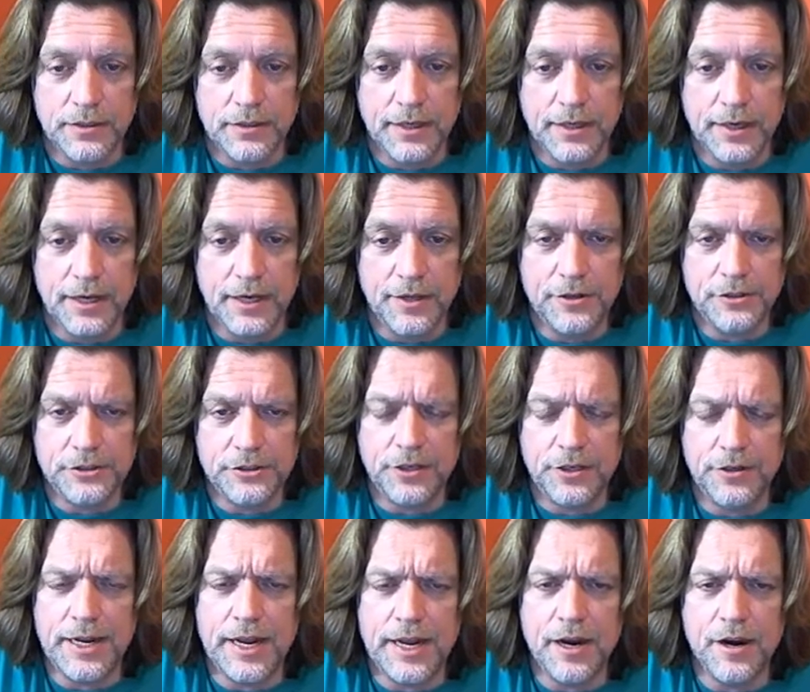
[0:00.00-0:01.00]
Uh, there are
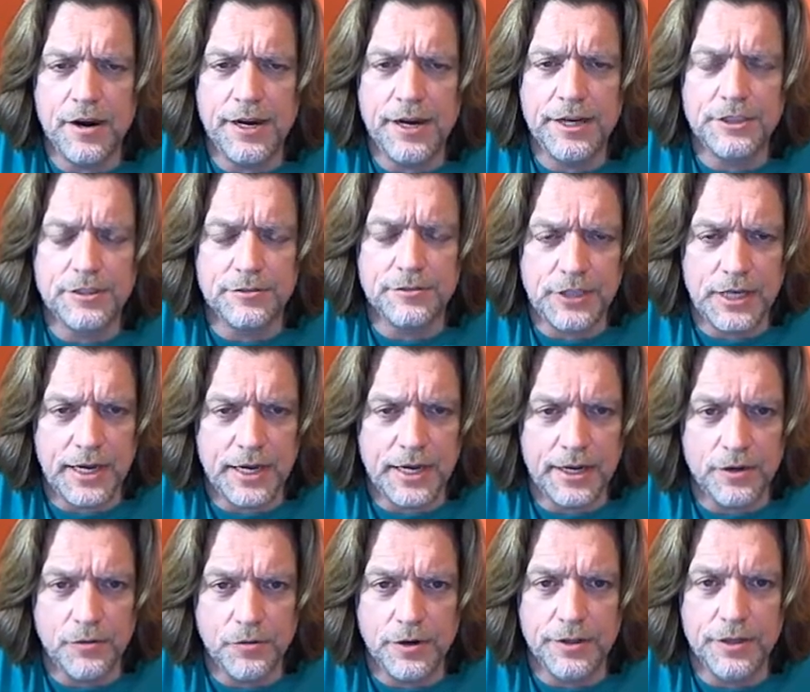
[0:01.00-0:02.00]
certain areas of
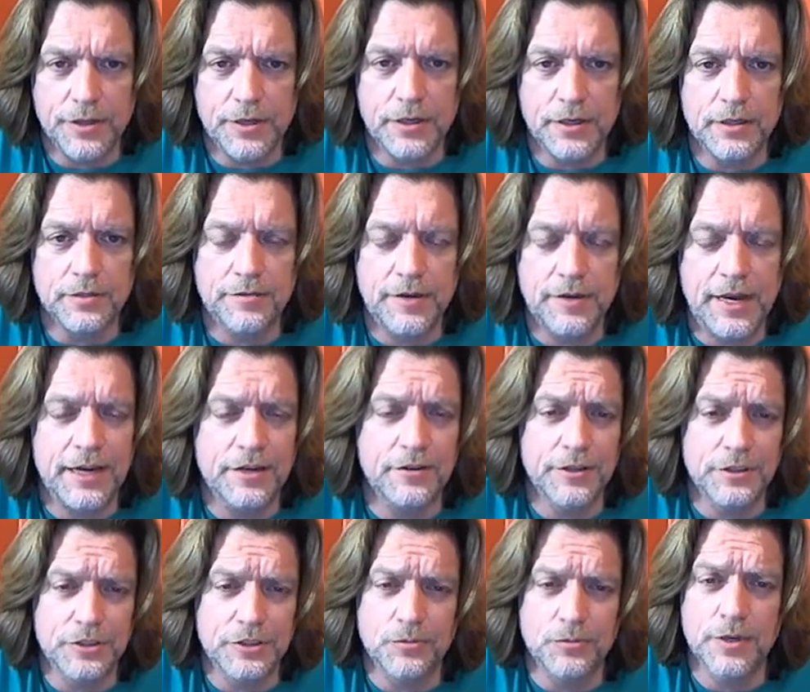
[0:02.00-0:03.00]
China where the
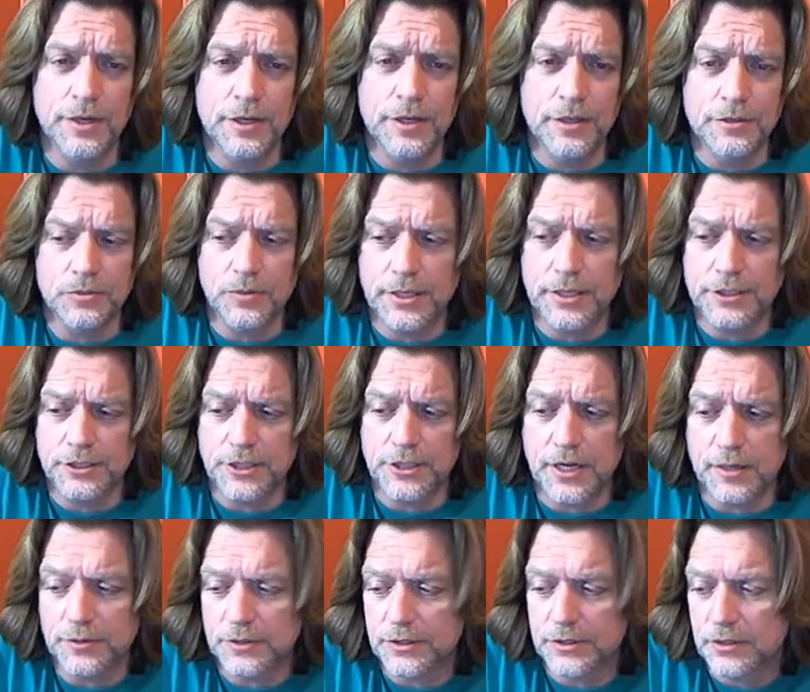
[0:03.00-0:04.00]
factories are real
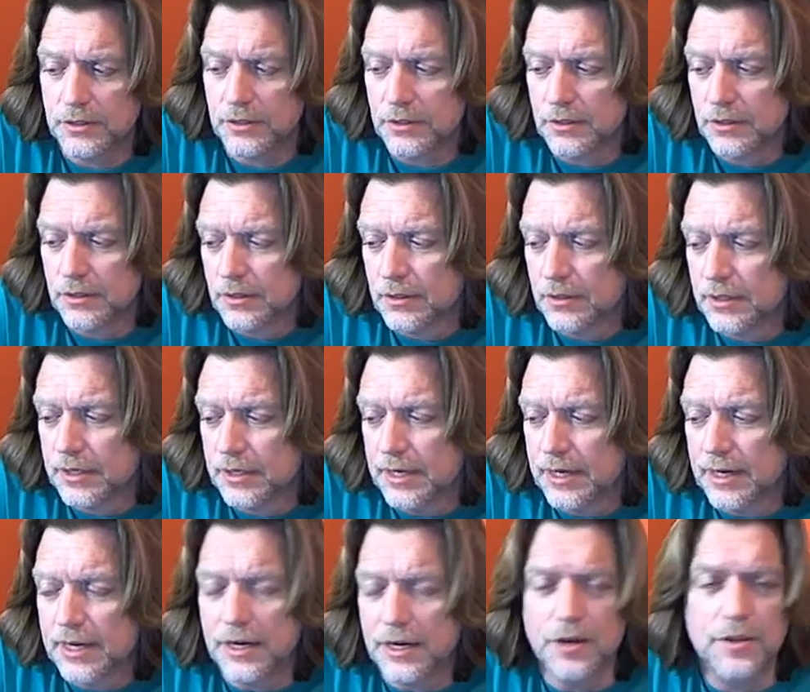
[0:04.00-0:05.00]
sweatshops,
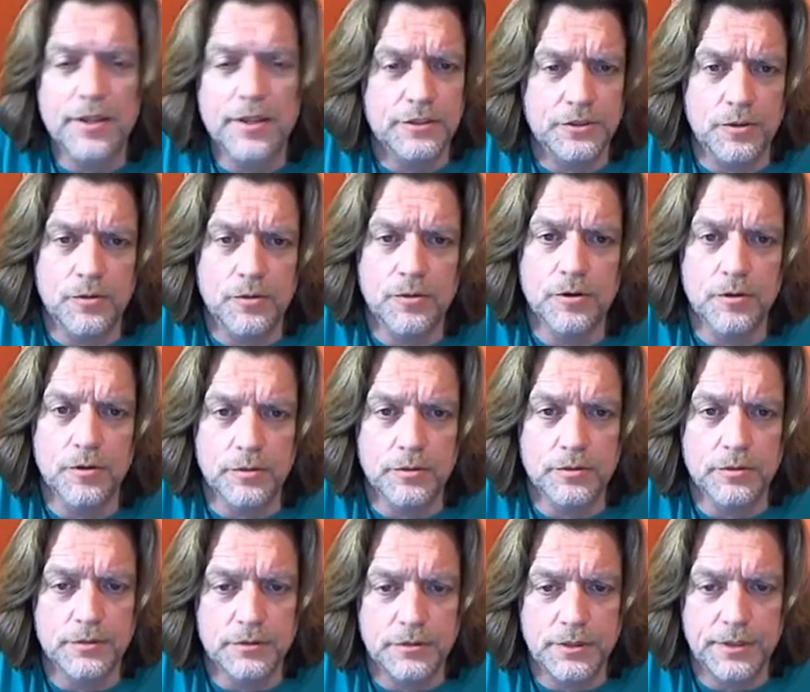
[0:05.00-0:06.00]
and I know that's
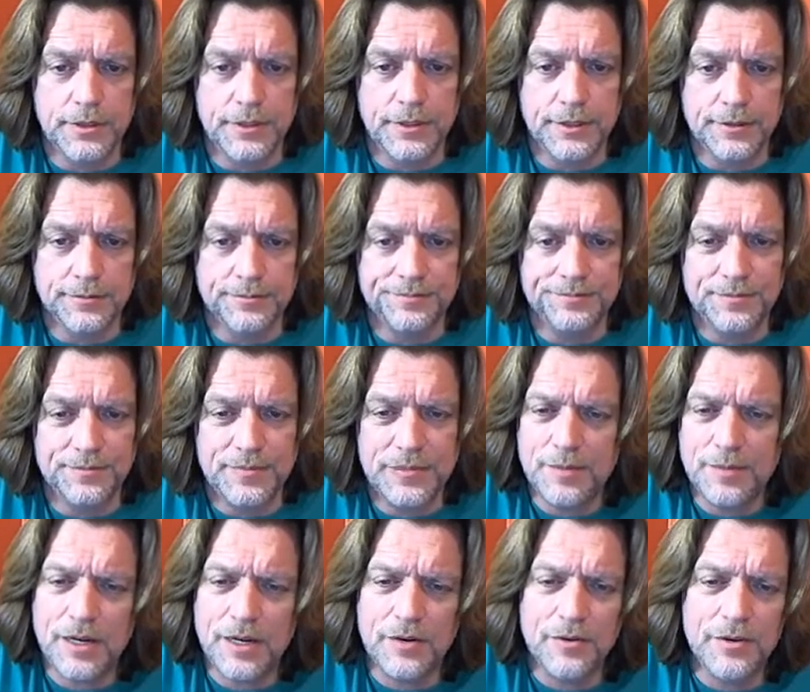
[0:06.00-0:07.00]
horrible. Um, but
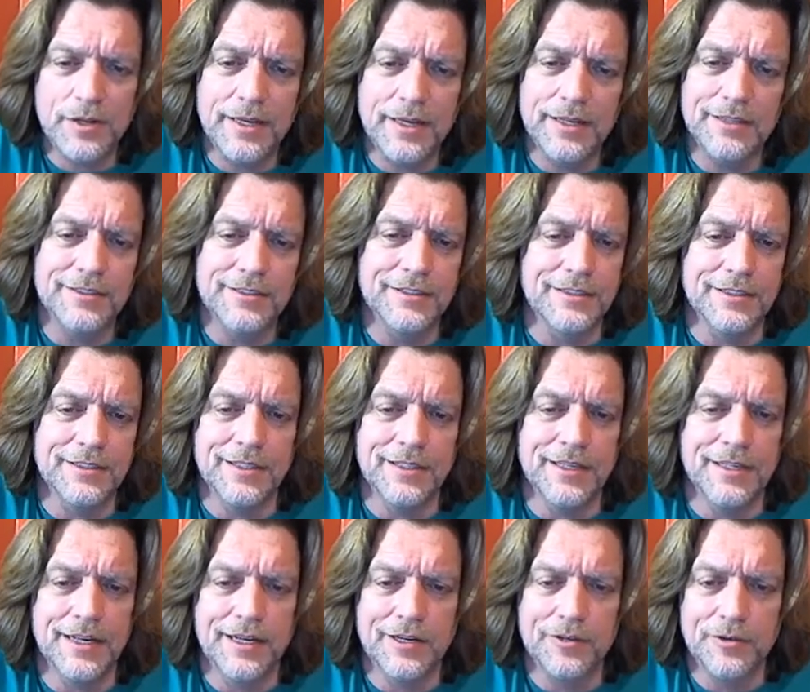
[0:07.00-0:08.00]
I'm not really interested in
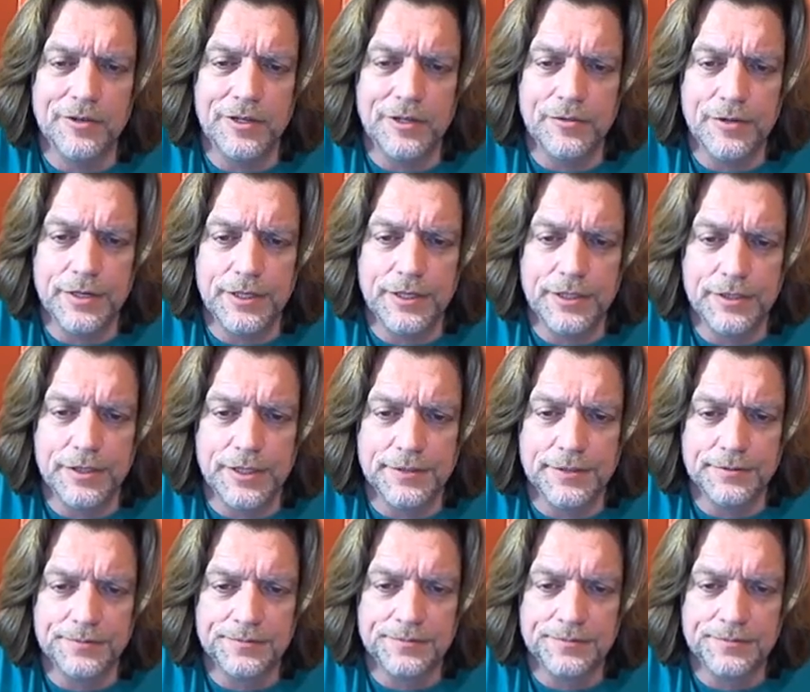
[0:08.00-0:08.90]
that. I don't really want to do that.